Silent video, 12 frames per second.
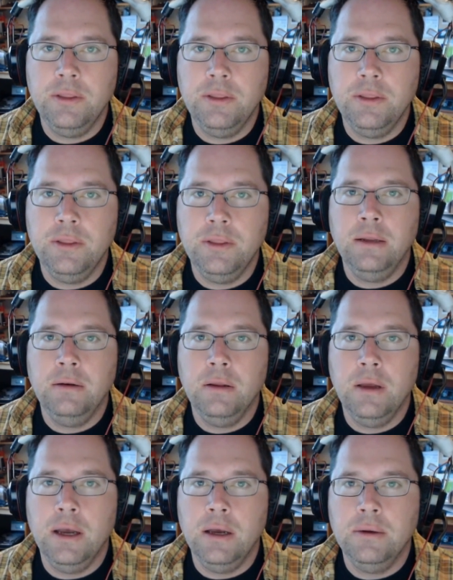and
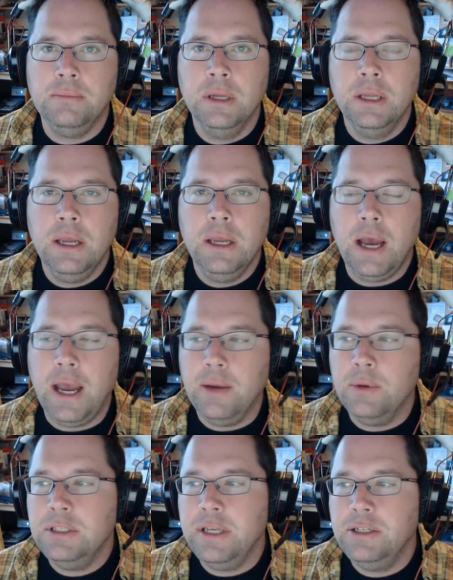um, I
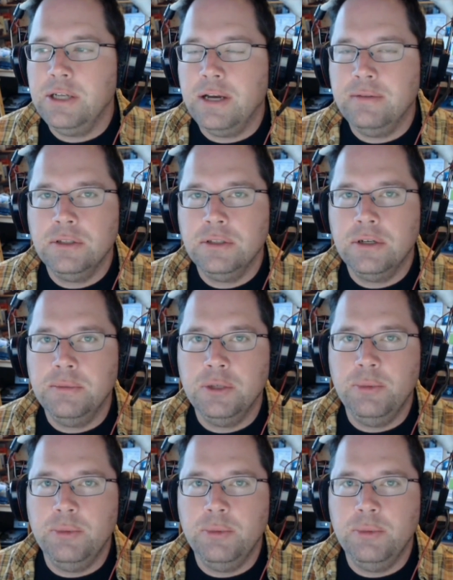would say JavaScript.